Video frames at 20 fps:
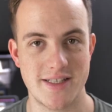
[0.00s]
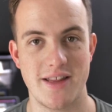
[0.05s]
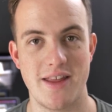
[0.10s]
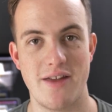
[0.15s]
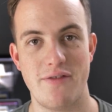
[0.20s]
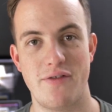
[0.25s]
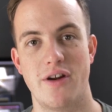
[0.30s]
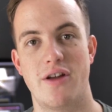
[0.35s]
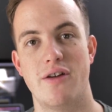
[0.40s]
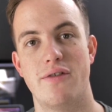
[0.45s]
South
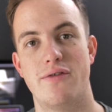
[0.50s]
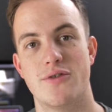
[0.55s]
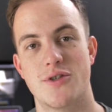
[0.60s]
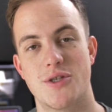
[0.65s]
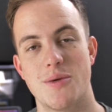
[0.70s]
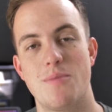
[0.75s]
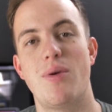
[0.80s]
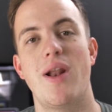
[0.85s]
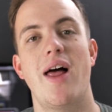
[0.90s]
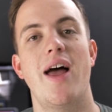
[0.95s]
Africa for
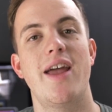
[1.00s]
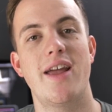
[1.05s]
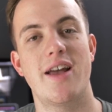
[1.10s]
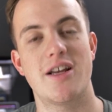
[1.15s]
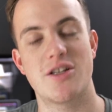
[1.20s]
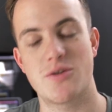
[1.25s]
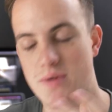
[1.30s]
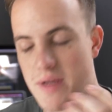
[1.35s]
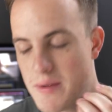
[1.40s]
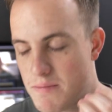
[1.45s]

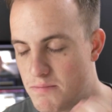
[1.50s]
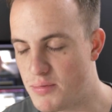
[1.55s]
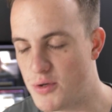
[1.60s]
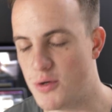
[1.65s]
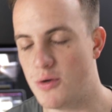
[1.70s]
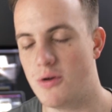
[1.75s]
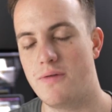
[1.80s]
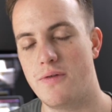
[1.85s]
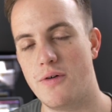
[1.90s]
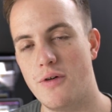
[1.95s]
supplying us with that
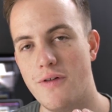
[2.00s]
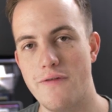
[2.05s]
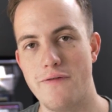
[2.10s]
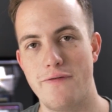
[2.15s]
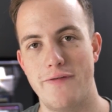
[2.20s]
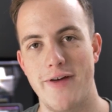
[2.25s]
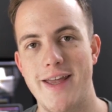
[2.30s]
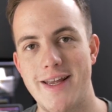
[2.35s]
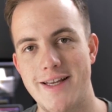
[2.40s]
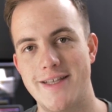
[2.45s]
beautiful
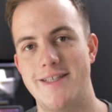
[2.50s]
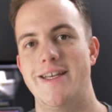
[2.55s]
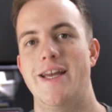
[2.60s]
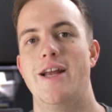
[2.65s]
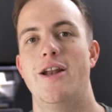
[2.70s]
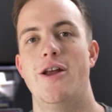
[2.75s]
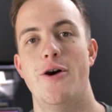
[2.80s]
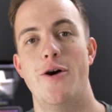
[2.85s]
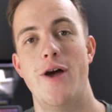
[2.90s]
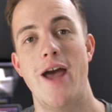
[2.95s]
Vegas
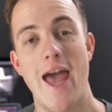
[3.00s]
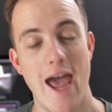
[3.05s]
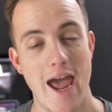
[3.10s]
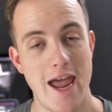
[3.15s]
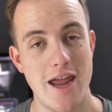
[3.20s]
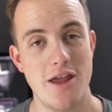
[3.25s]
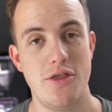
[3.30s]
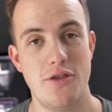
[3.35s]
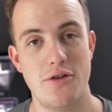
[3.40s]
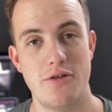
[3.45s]
yellow
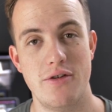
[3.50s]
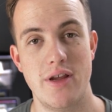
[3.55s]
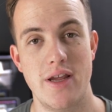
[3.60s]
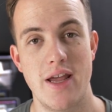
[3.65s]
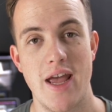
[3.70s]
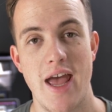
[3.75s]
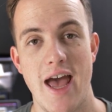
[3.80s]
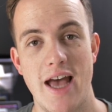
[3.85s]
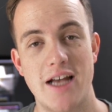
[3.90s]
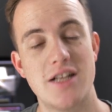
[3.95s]

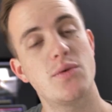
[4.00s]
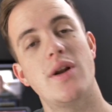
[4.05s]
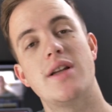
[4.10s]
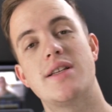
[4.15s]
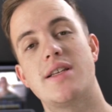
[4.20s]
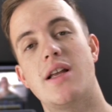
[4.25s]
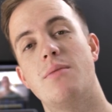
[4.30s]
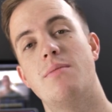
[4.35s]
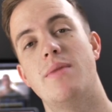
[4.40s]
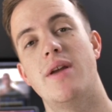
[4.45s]
A3, as well
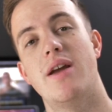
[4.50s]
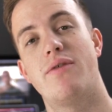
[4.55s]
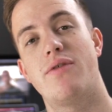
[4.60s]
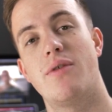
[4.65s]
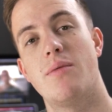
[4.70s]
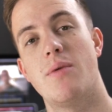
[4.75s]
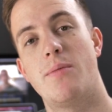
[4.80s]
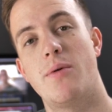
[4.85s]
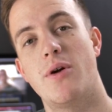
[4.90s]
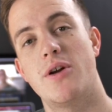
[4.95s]
as Elmir
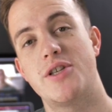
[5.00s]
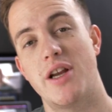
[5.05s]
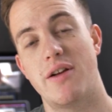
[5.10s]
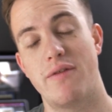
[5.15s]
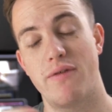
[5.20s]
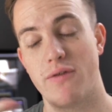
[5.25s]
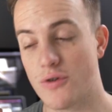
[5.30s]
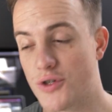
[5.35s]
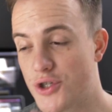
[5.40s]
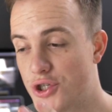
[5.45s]
from a
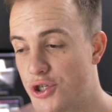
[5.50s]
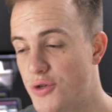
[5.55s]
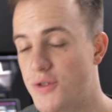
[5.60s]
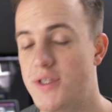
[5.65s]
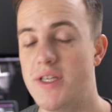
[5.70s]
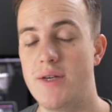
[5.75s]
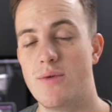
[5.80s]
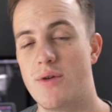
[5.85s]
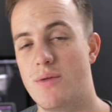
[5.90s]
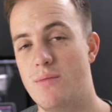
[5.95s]
project for
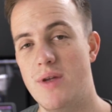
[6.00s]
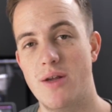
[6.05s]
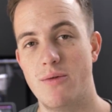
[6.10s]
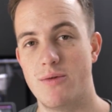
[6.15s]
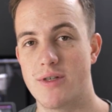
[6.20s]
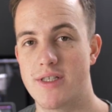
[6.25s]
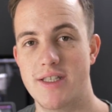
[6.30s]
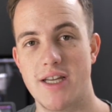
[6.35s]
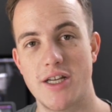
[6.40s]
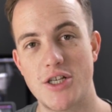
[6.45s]
shooting with me. It
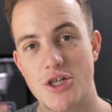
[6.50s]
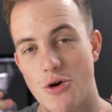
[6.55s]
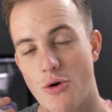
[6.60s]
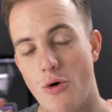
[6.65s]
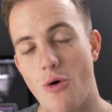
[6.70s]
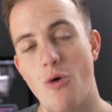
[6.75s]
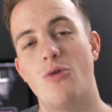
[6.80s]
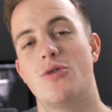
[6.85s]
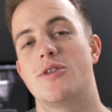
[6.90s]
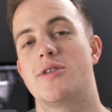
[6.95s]
was such an
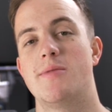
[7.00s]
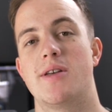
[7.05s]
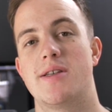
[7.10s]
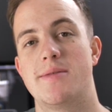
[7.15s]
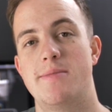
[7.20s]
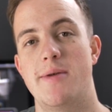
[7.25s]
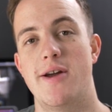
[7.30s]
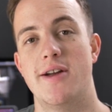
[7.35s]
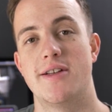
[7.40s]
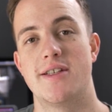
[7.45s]
awesome
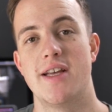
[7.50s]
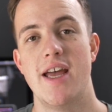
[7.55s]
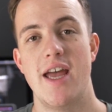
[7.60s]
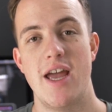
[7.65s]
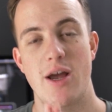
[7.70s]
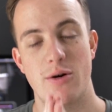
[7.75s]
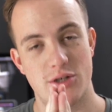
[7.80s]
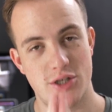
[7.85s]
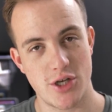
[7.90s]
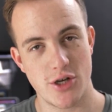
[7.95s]
experience.
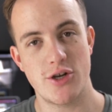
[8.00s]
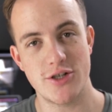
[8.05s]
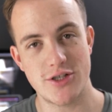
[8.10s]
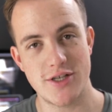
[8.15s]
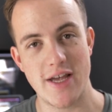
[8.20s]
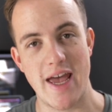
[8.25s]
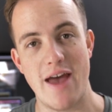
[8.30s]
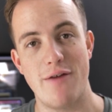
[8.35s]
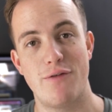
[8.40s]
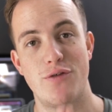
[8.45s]
It was so good
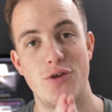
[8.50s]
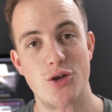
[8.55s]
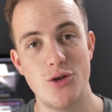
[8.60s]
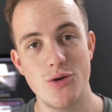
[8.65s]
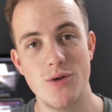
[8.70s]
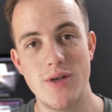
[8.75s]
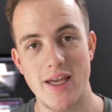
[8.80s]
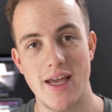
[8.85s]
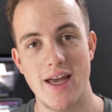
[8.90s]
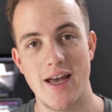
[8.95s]
to have
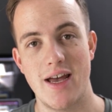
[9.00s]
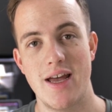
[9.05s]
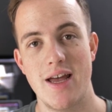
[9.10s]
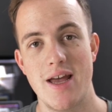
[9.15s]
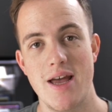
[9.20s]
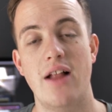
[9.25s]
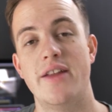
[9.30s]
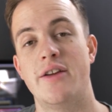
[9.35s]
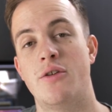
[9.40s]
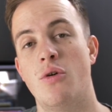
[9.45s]
you here.
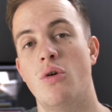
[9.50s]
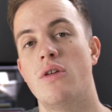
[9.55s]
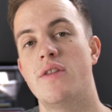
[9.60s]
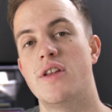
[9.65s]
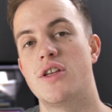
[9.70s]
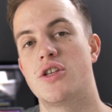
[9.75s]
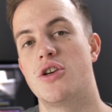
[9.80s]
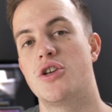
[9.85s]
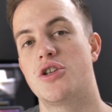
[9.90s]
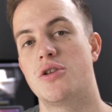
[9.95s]
I'll link all of
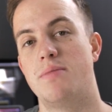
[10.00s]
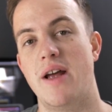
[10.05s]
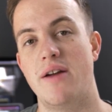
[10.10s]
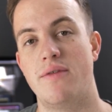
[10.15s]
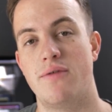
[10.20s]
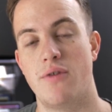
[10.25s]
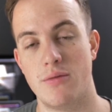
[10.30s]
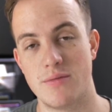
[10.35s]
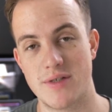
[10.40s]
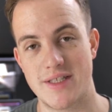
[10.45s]
their social
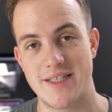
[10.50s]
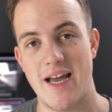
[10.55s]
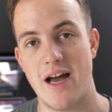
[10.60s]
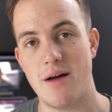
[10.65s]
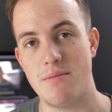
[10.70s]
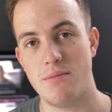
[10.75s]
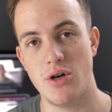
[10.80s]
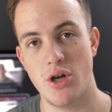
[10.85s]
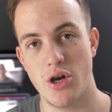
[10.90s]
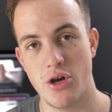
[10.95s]
platforms
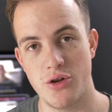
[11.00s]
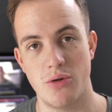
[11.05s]
down below.